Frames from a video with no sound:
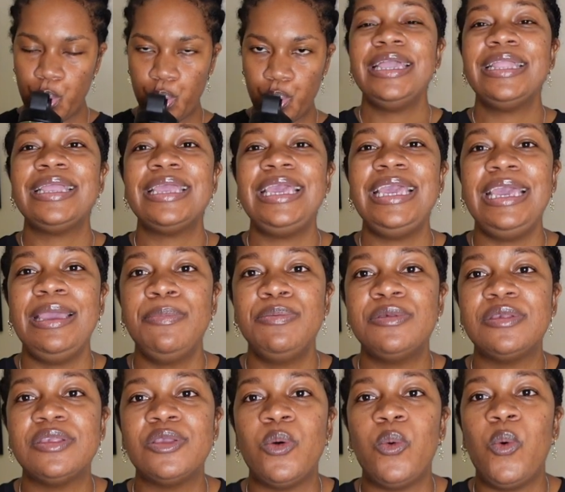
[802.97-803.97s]
It
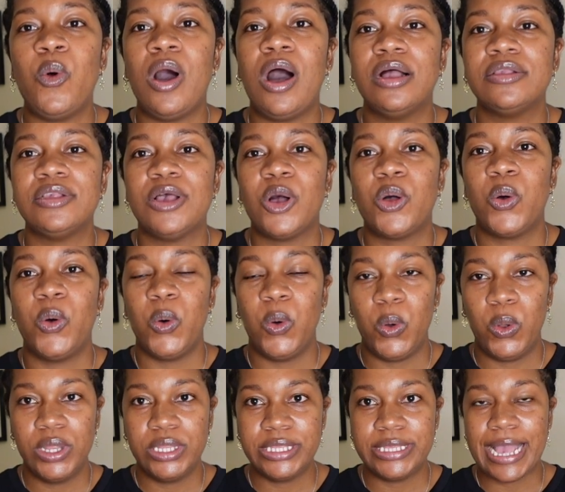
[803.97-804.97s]
keeps the water
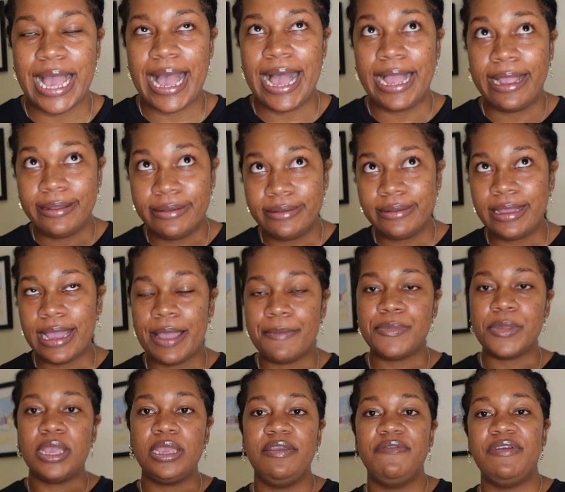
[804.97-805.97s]
cold, and I'm
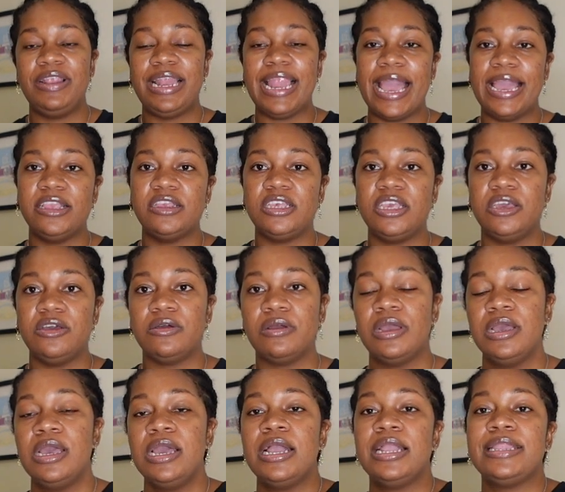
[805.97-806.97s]
not even lying to you
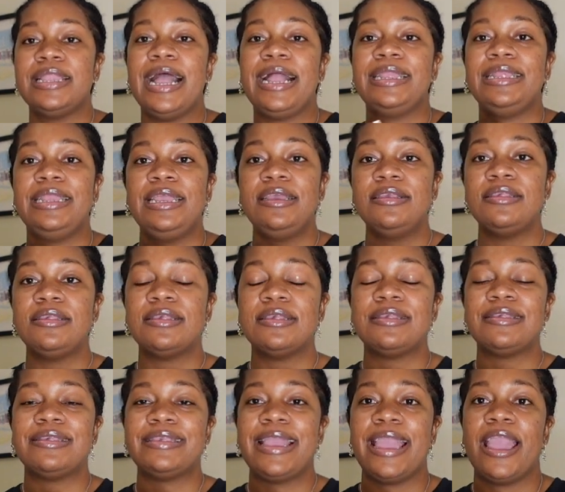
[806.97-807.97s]
that this
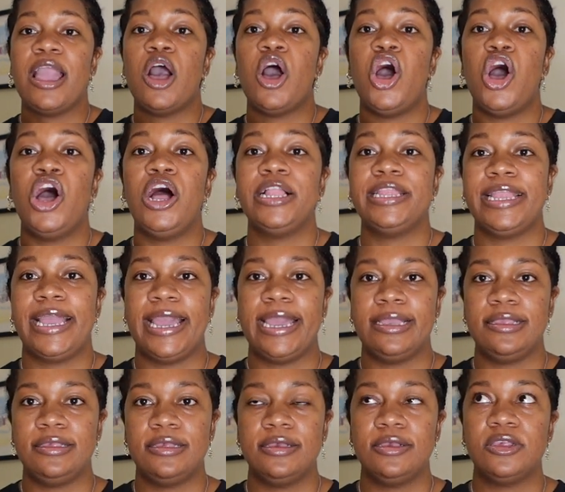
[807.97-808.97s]
stay all
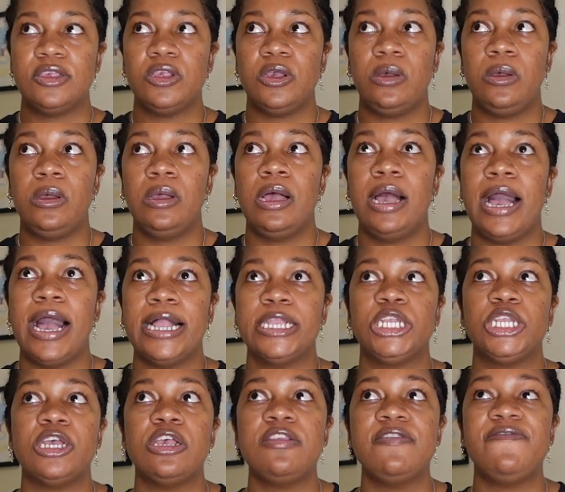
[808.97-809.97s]
night. So I
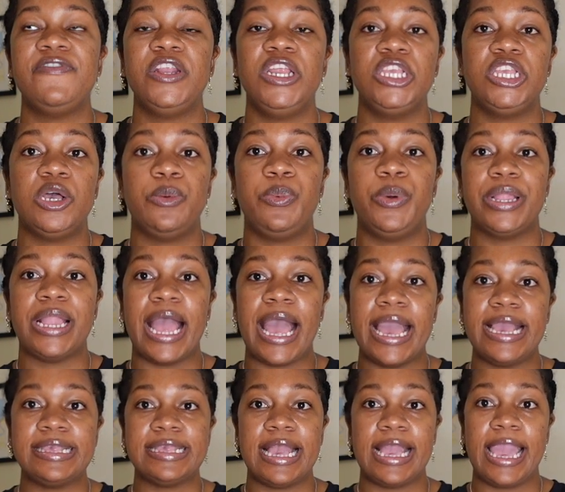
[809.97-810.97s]
just fill it up with
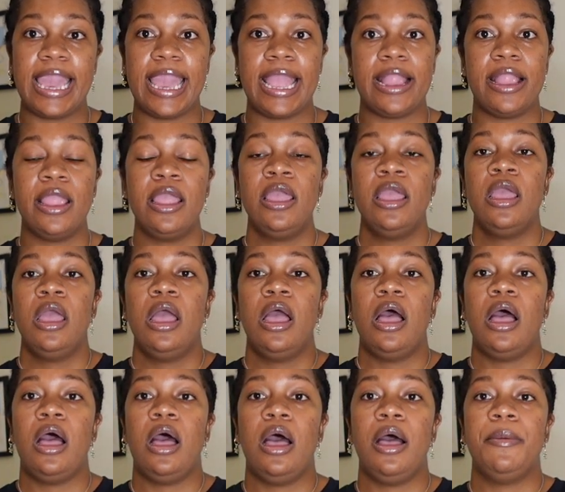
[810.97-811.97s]
ice again
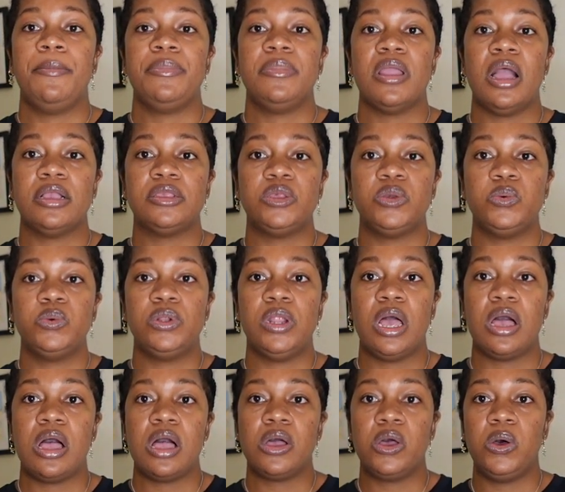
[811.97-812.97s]
not too
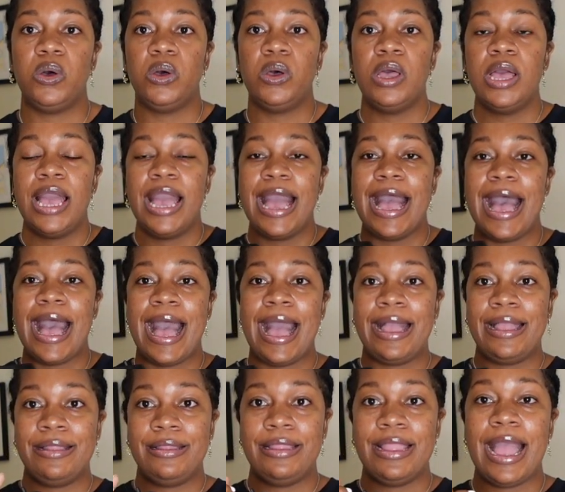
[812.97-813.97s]
long ago,
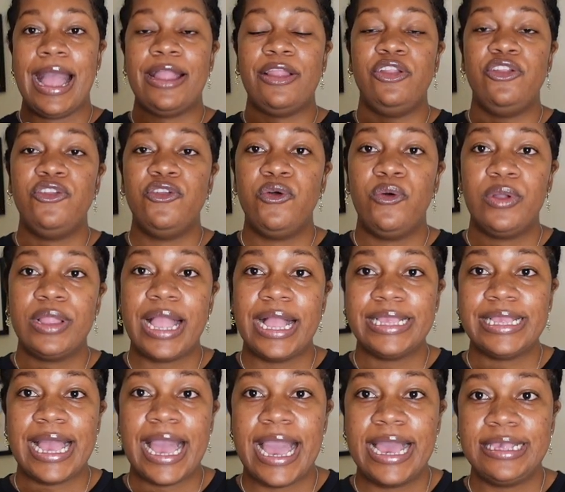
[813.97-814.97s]
and I know
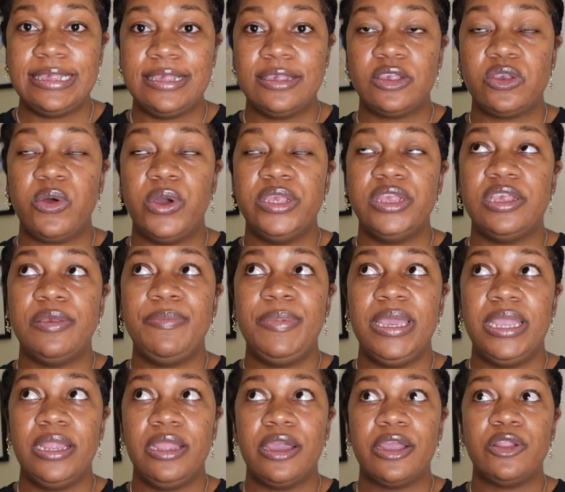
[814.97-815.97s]
that ice is going to
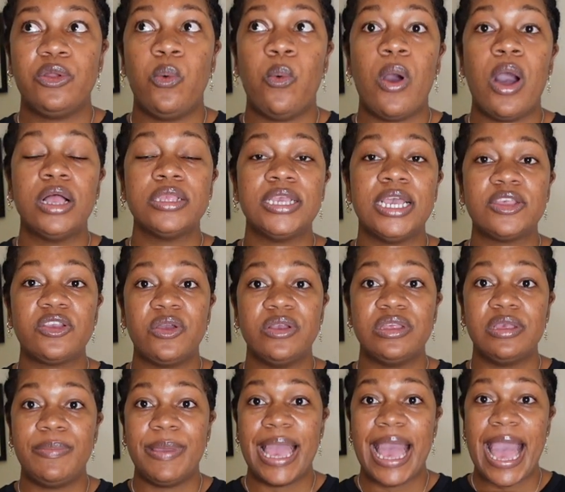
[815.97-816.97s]
be in there. The water is going
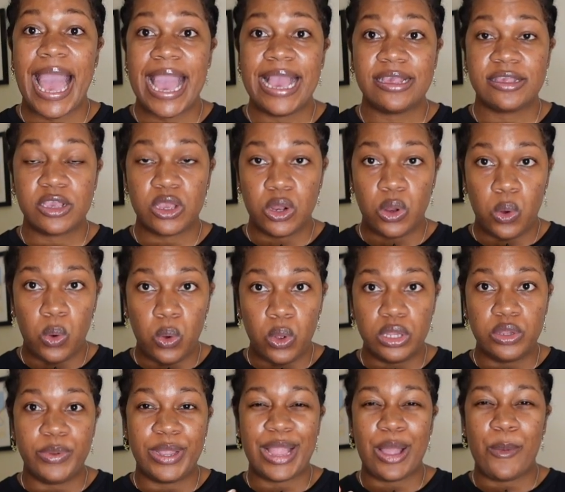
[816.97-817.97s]
to be ice
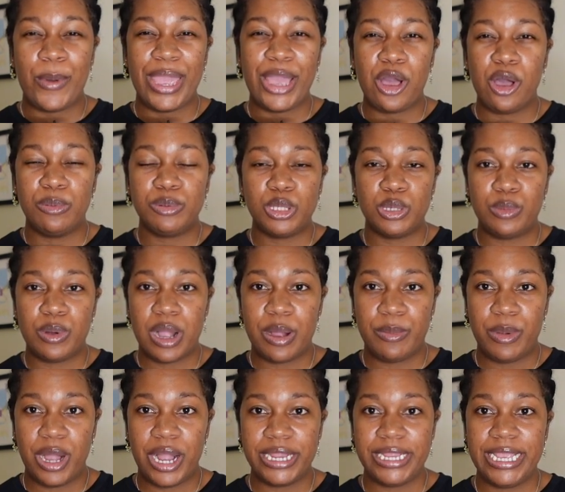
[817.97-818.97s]
cold when I wake up tomorrow
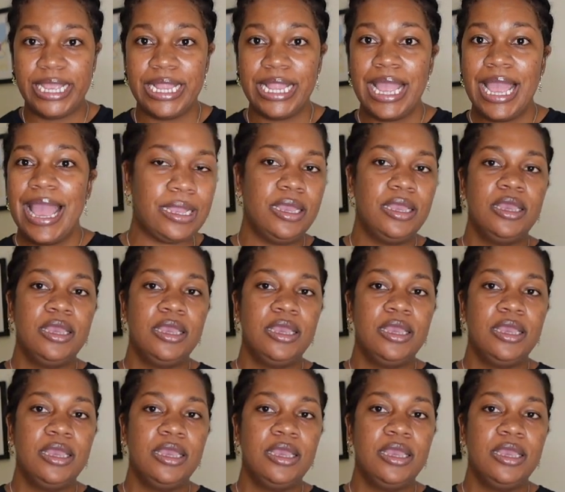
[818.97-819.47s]
morning.